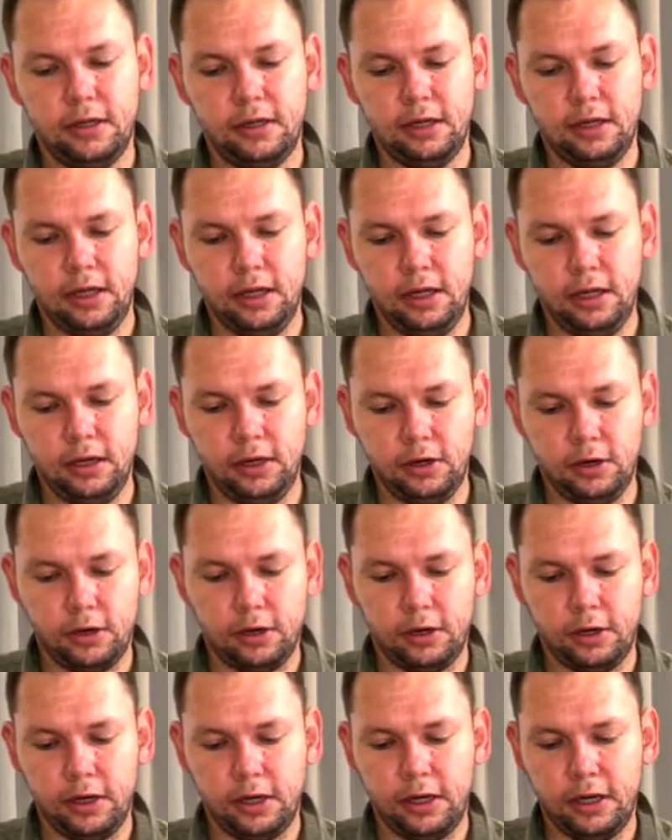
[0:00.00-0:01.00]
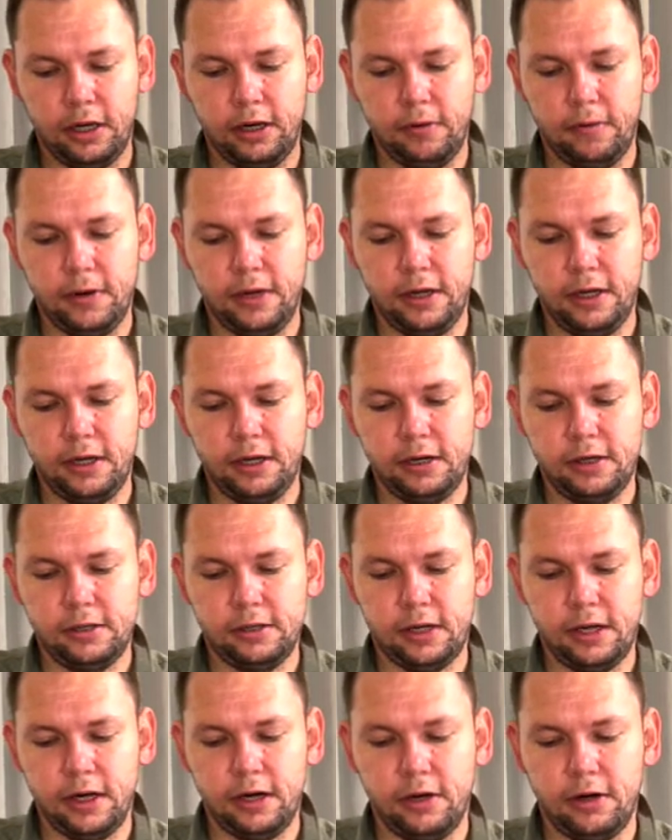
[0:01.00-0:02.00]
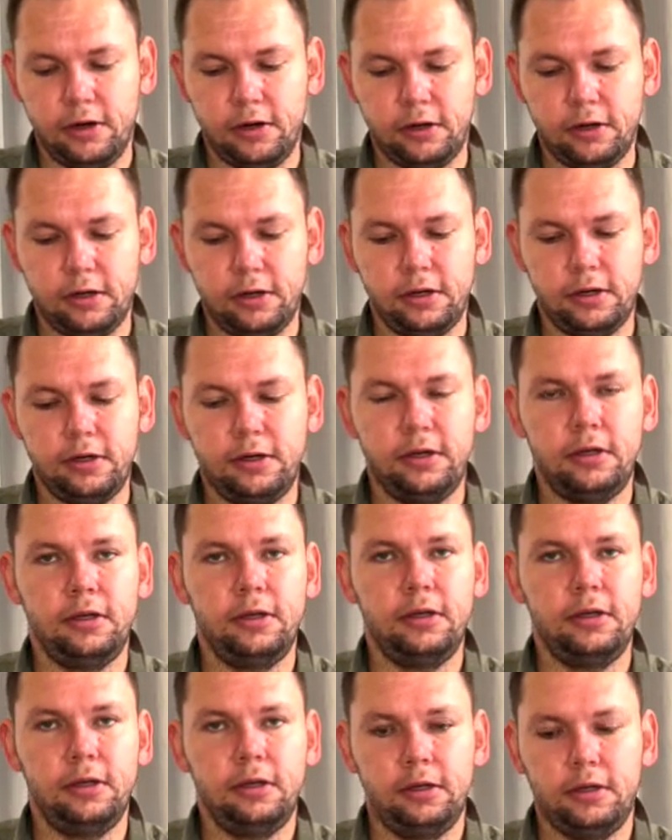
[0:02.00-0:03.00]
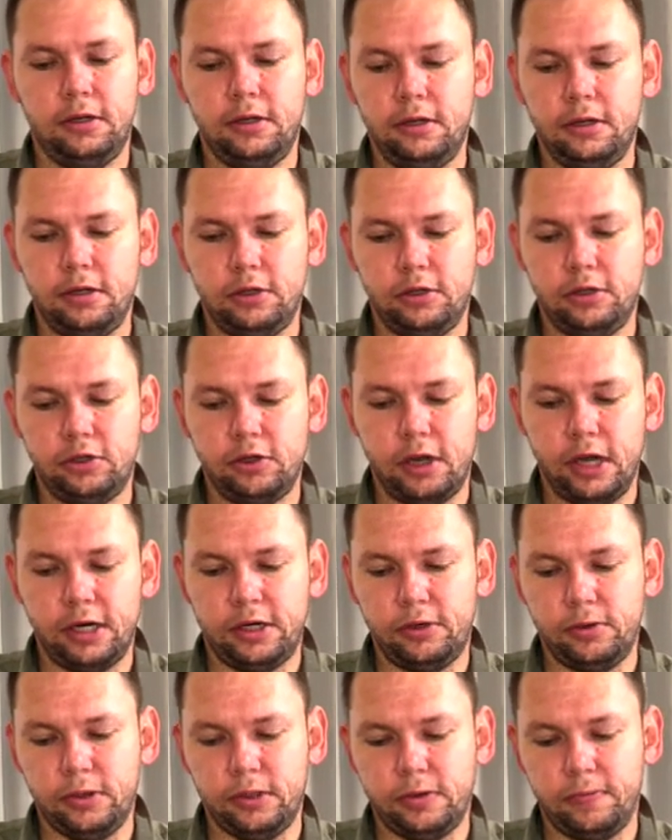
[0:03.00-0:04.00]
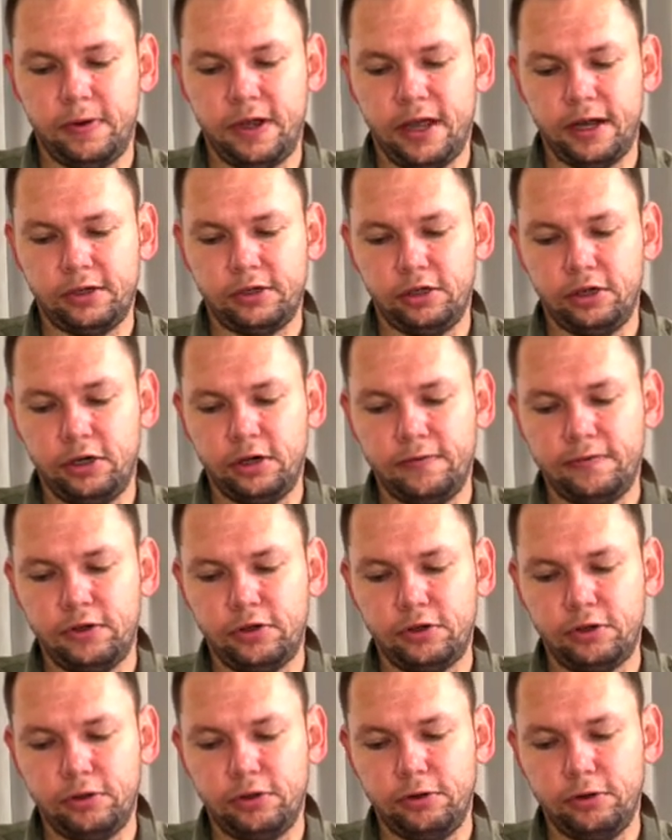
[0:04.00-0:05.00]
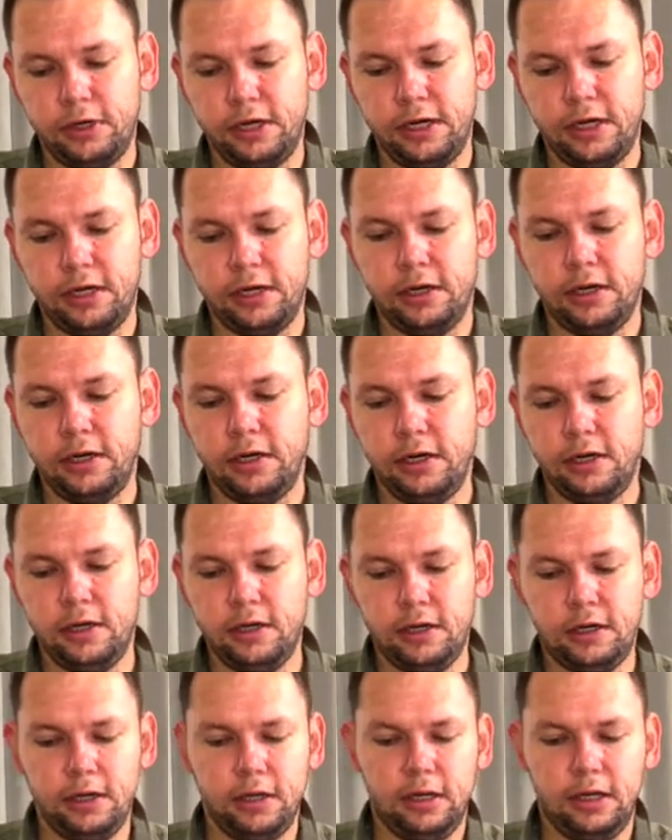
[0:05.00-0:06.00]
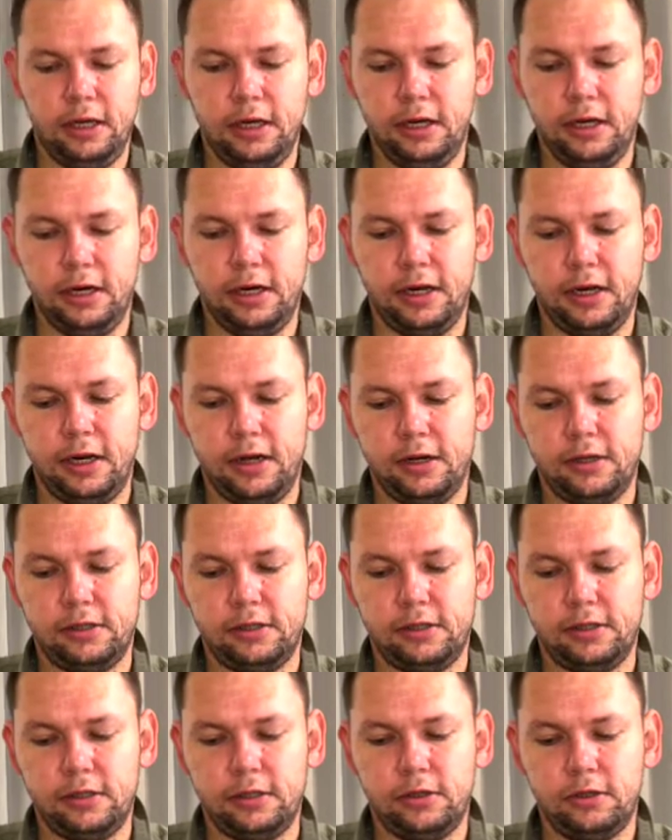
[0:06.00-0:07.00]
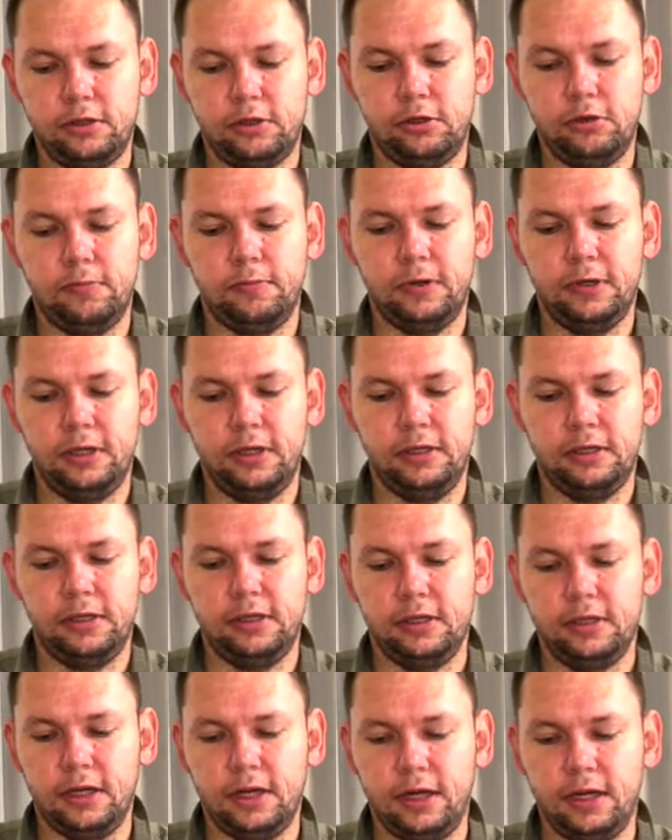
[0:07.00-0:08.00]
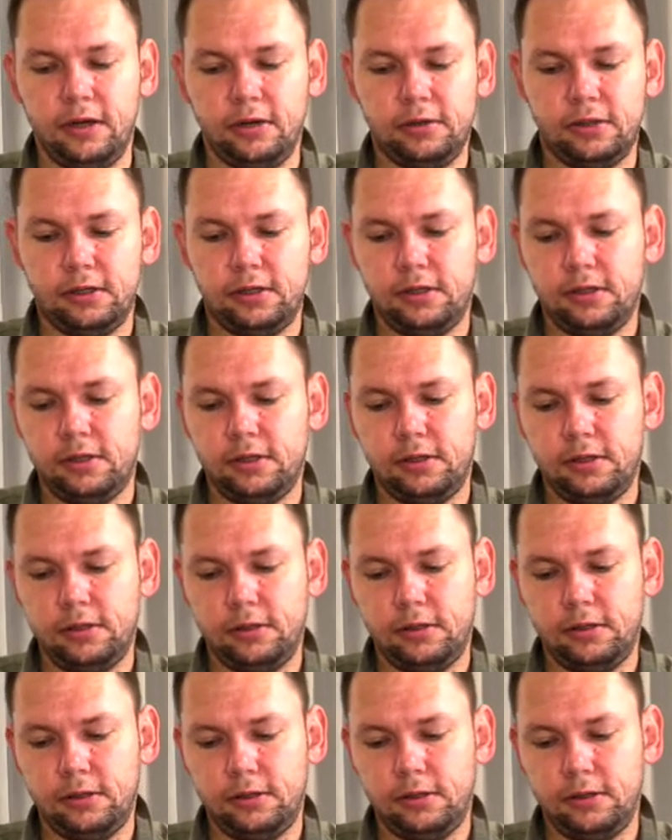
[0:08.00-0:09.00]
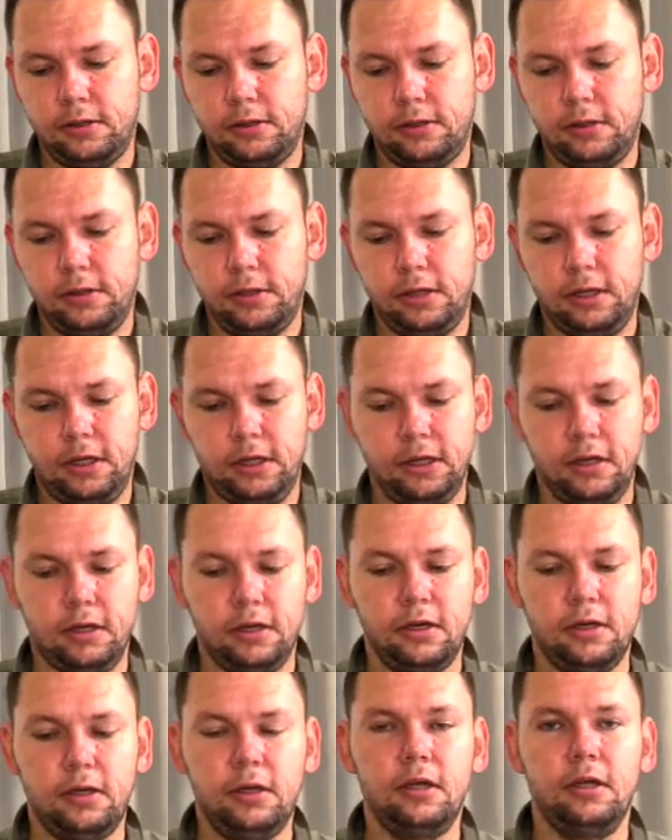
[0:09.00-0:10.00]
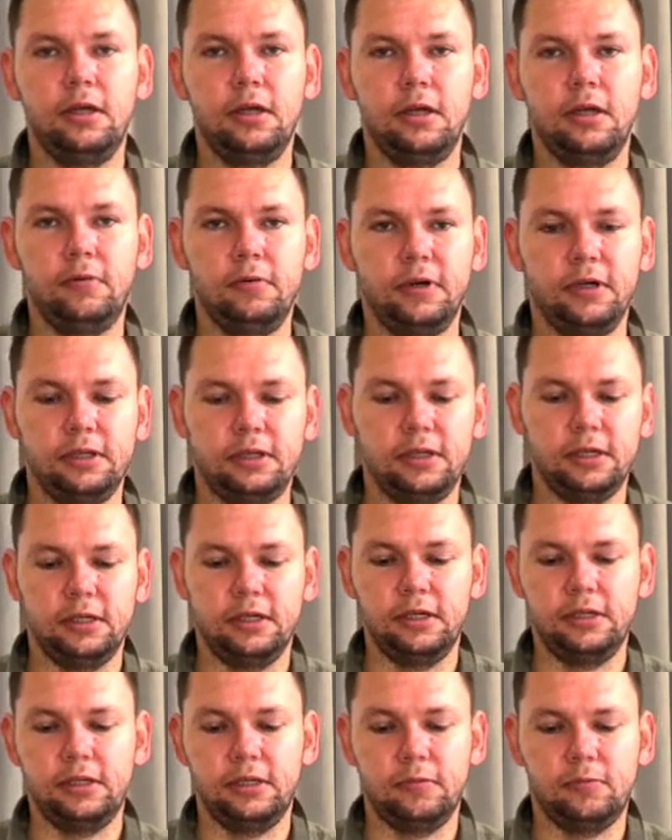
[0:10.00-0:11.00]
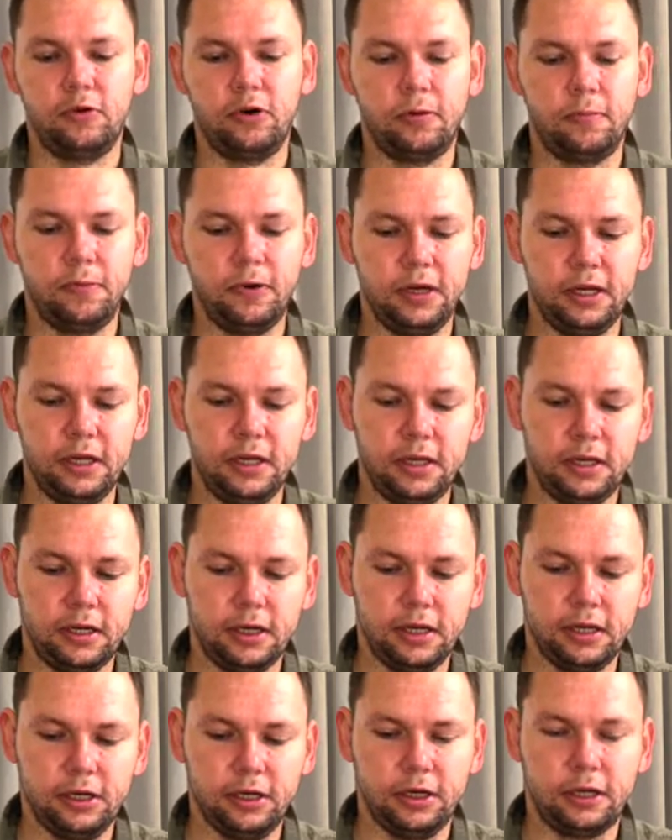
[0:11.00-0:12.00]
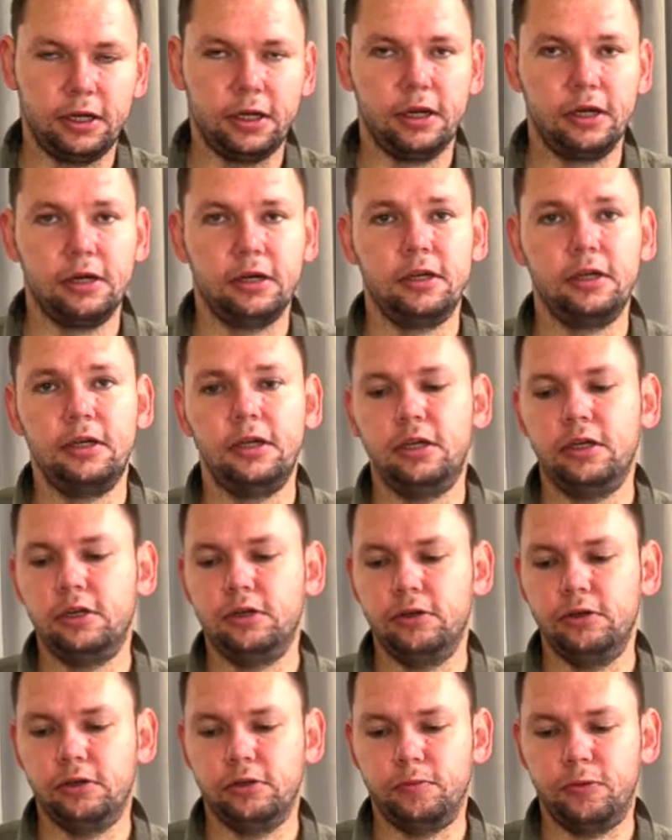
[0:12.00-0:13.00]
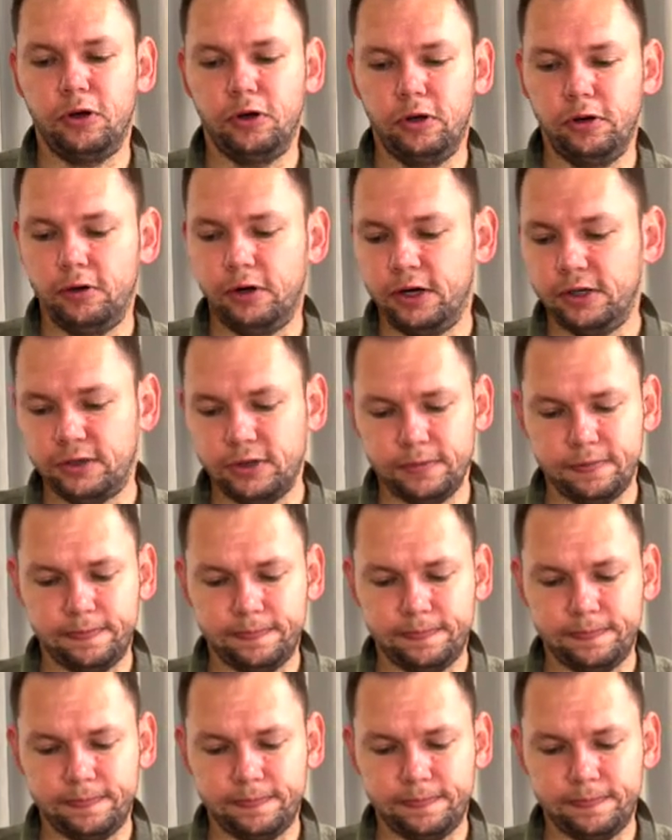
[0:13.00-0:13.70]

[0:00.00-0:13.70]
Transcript: In, not going anywhere. To unlock, slight twist back. So you don't have to screw it in and out. Super easy. Out, in, and when it's in properly, and you can use your polarizer.